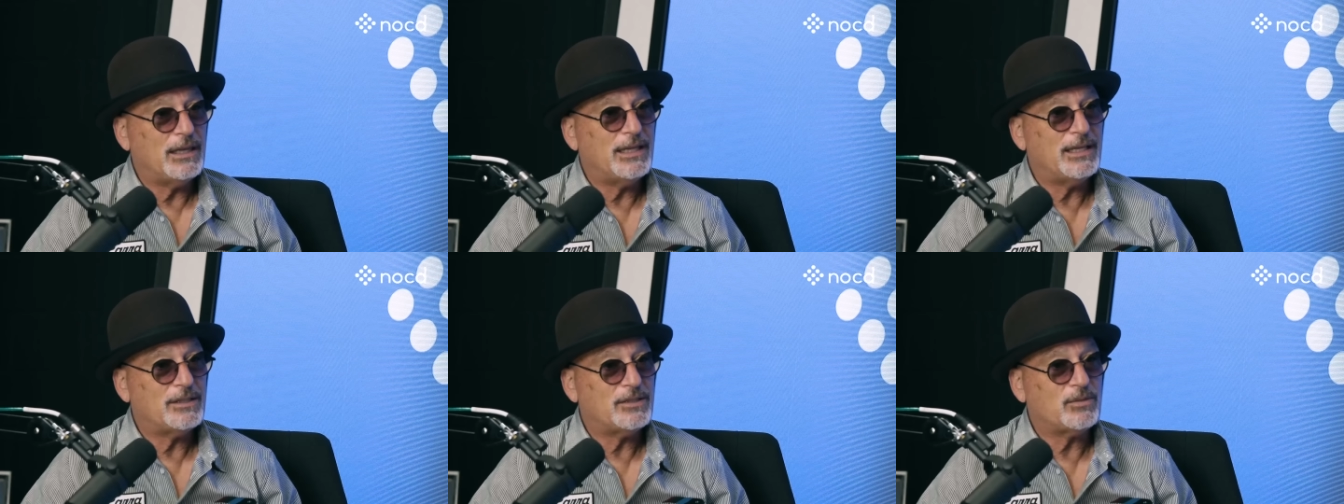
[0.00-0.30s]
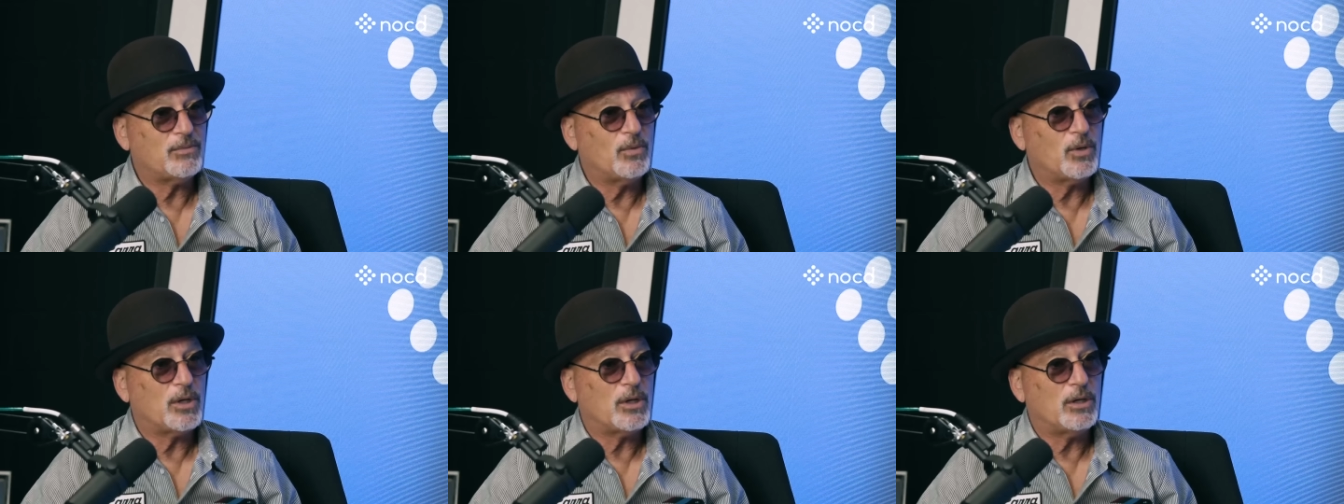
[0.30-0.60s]
this
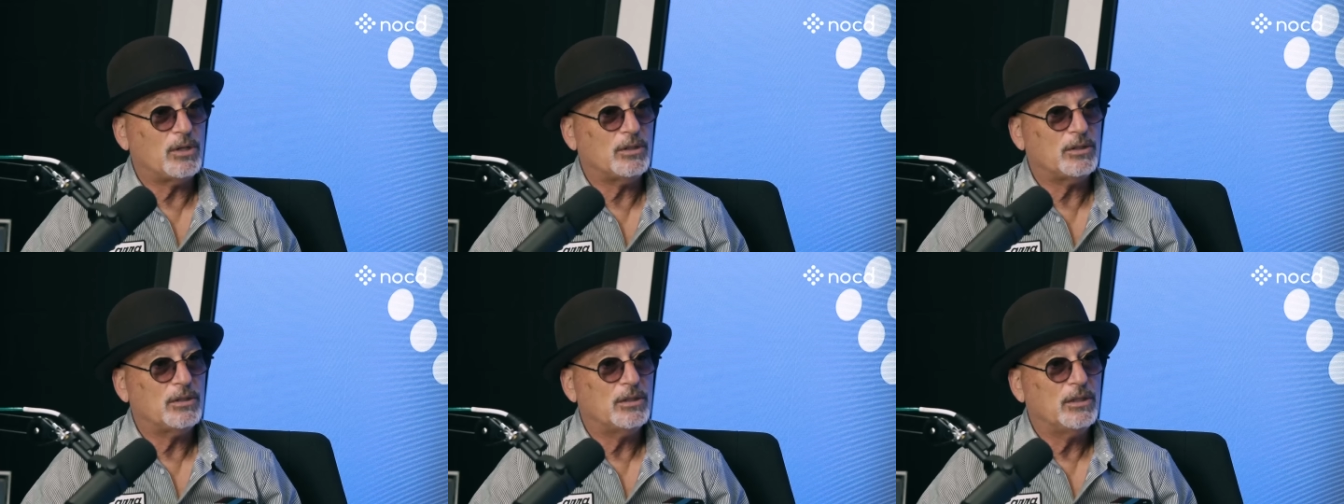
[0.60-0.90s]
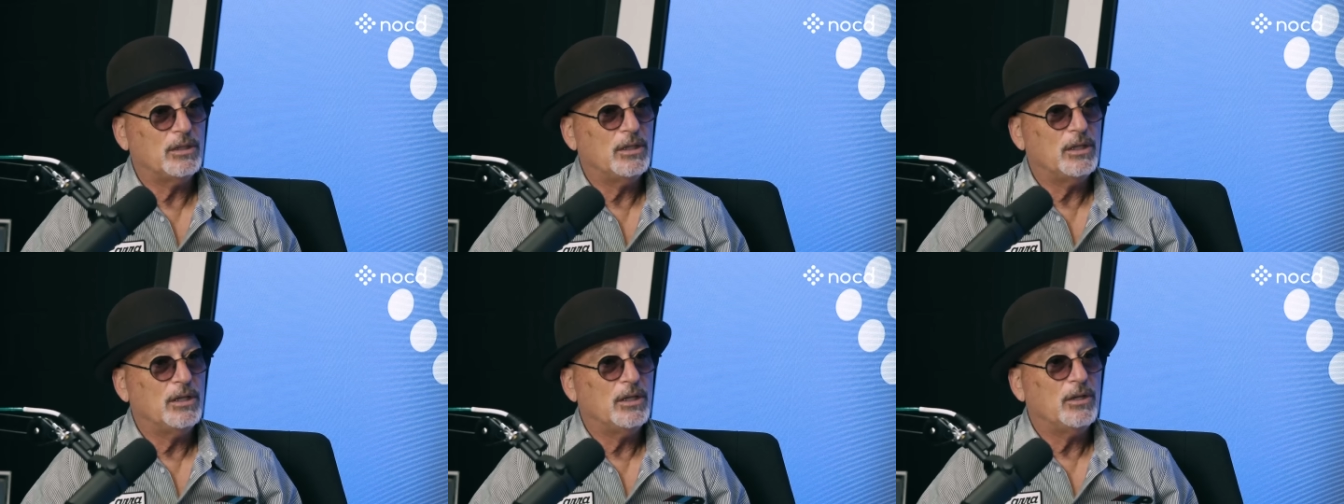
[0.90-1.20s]
world.
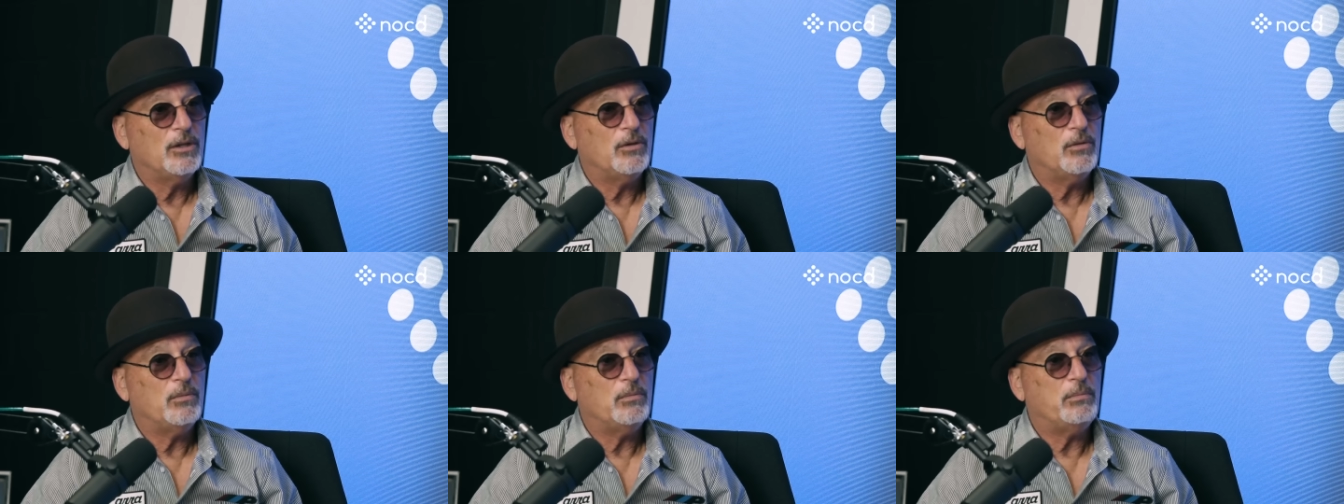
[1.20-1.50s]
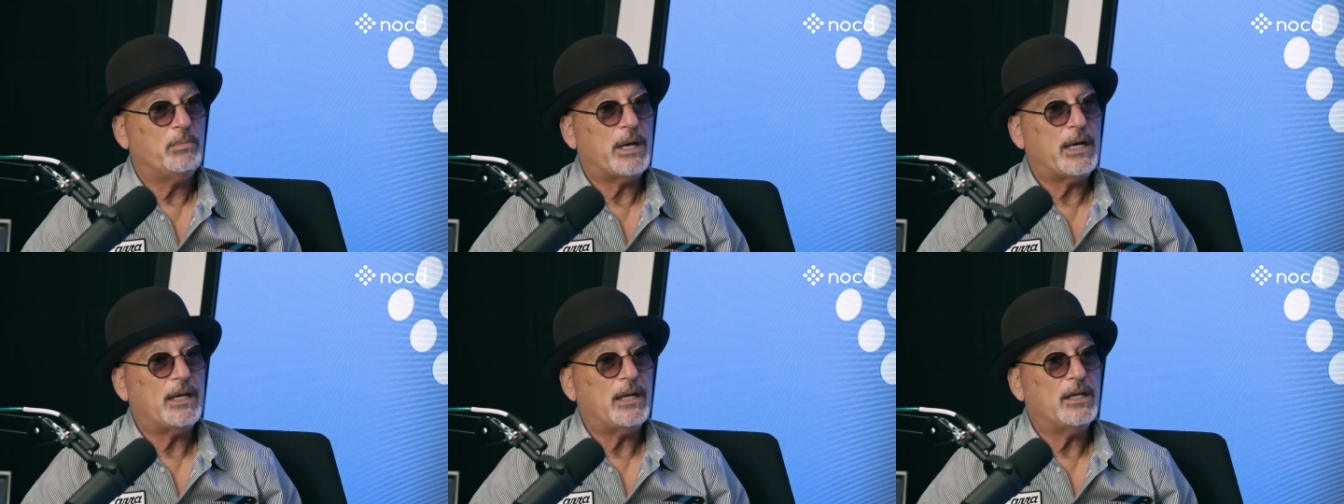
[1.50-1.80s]

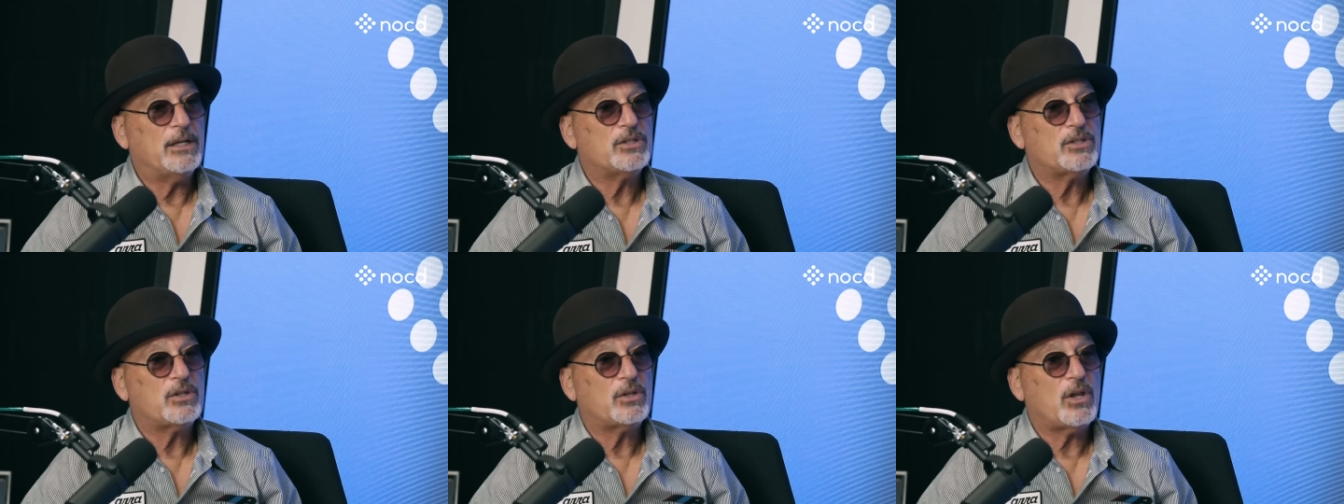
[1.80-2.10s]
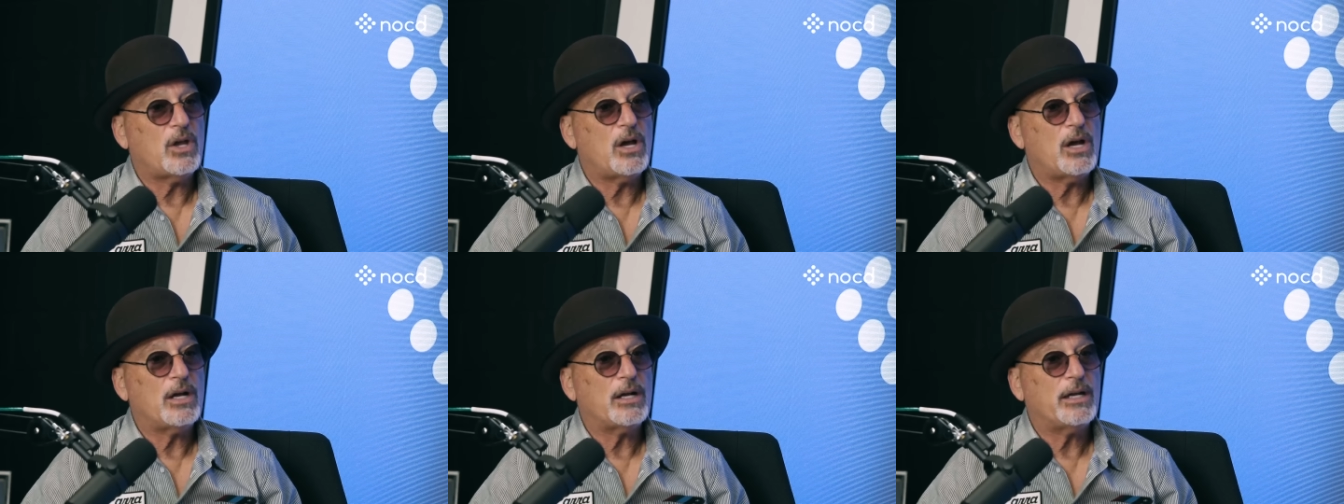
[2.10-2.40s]
But as
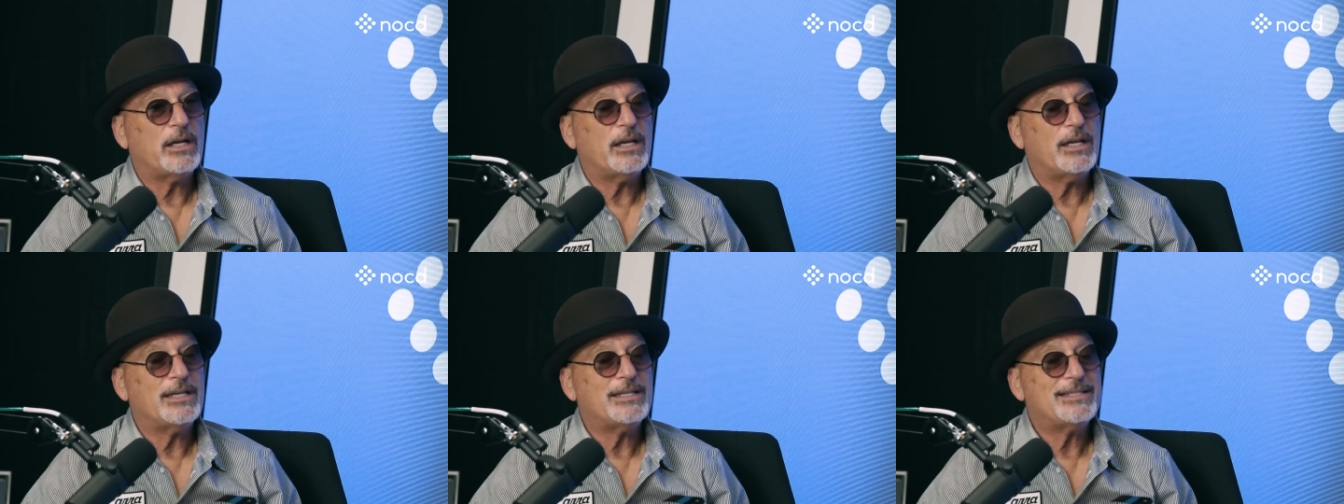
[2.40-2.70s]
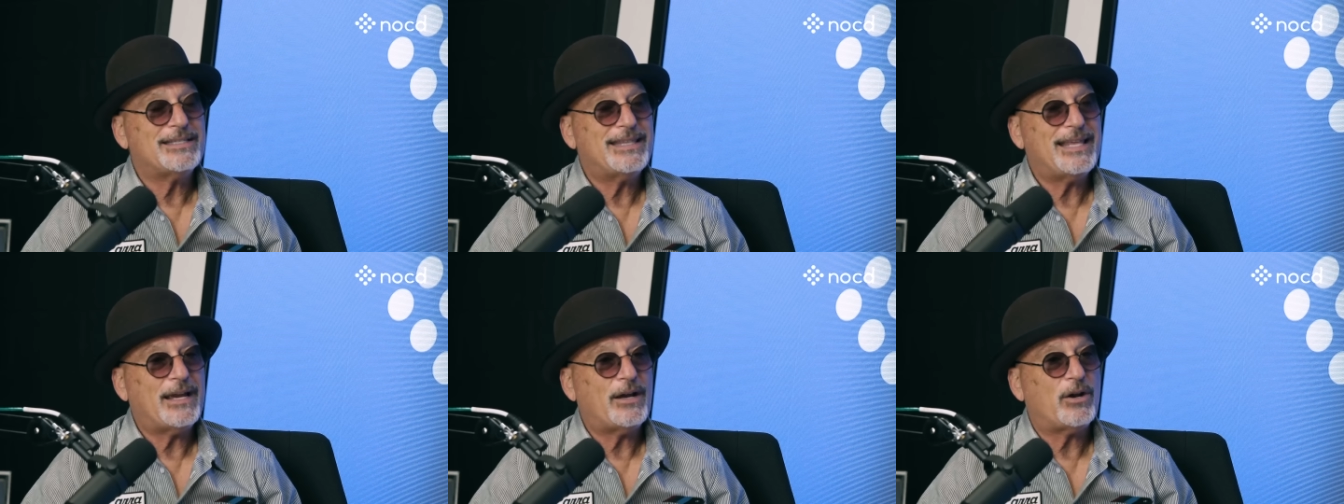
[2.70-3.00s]
long
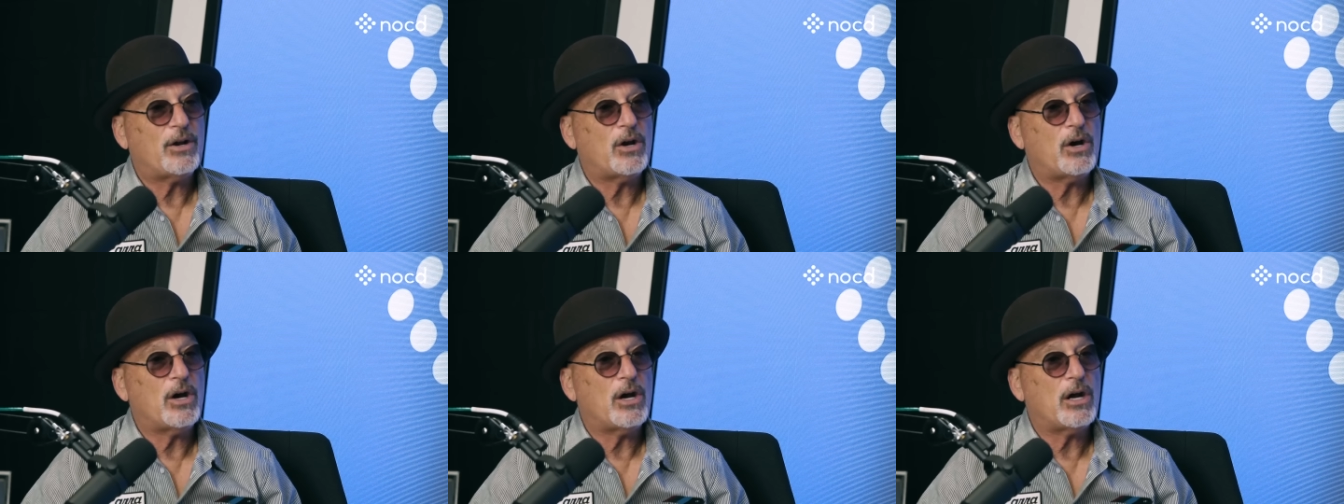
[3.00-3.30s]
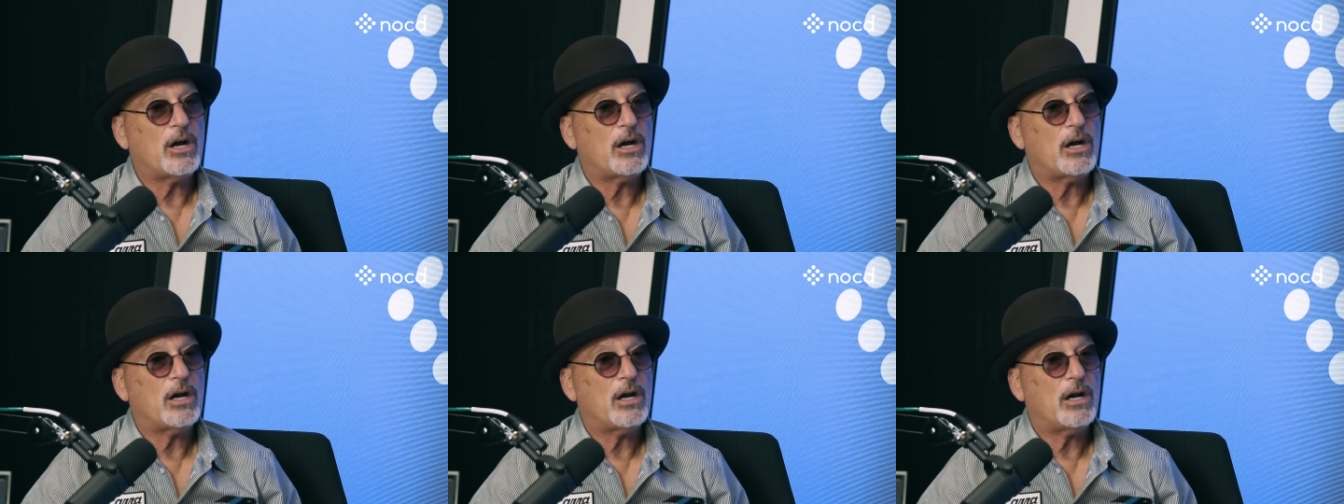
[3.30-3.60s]
as there
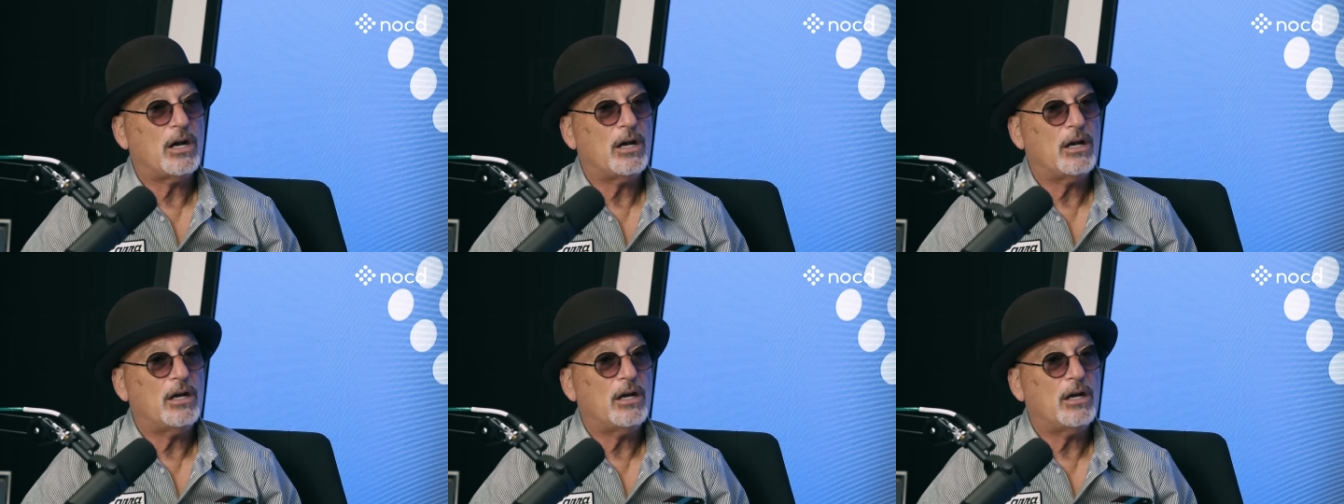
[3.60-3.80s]
are